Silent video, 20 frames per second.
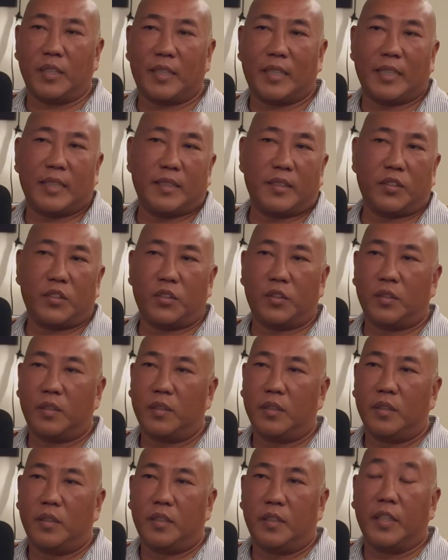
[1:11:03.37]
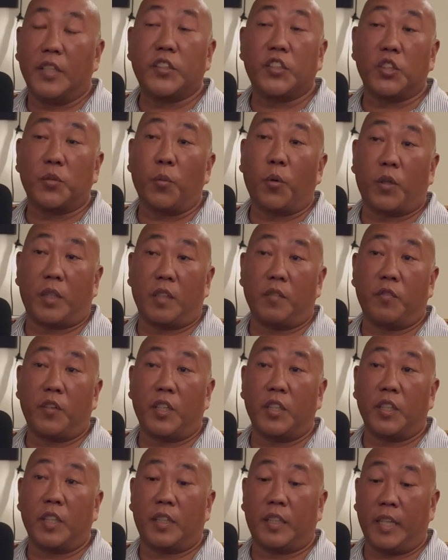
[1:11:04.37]
it's this is more
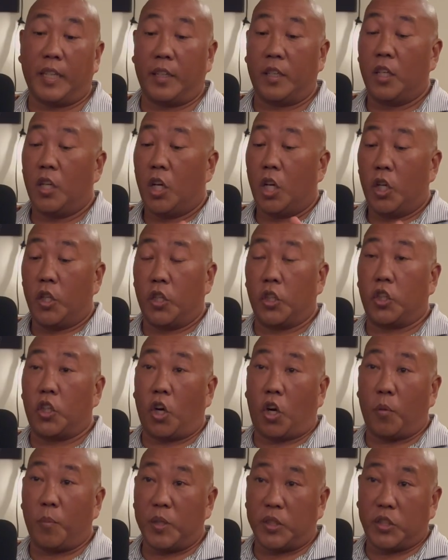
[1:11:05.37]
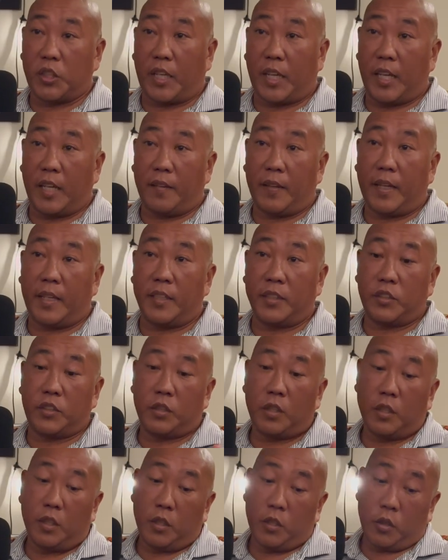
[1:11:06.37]
convenient than the garbage can that is
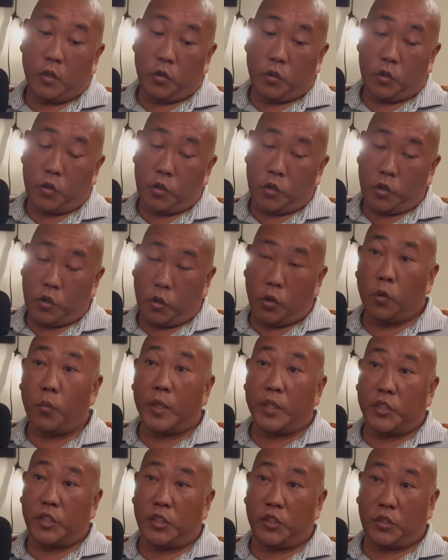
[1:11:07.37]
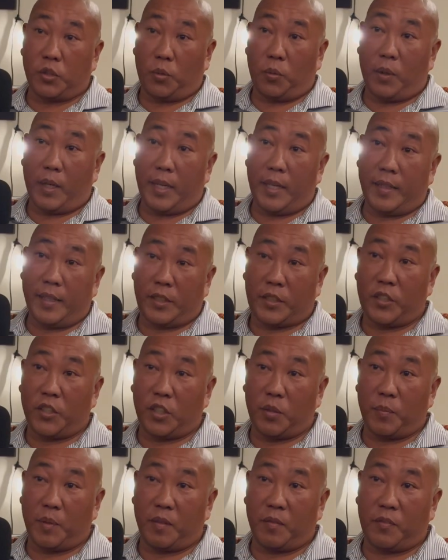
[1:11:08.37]
2 inches away that could have
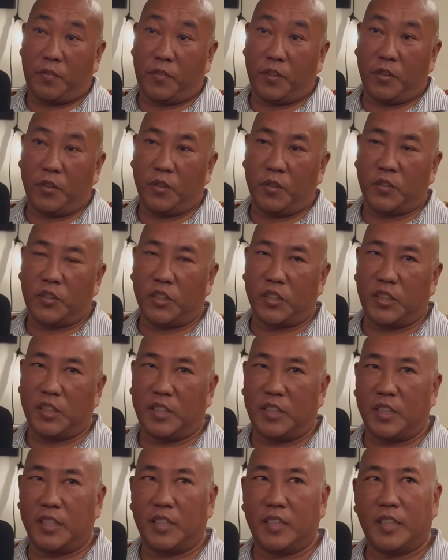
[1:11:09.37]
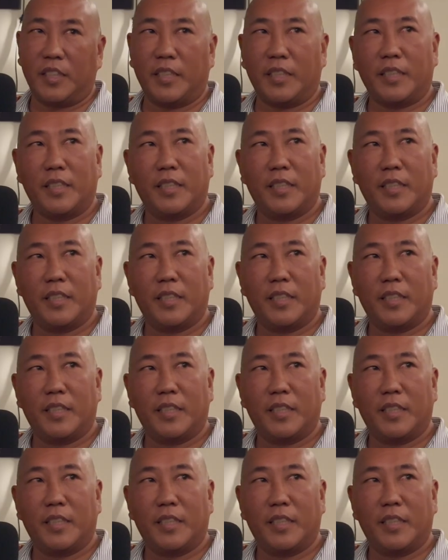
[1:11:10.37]
been filled just as easily.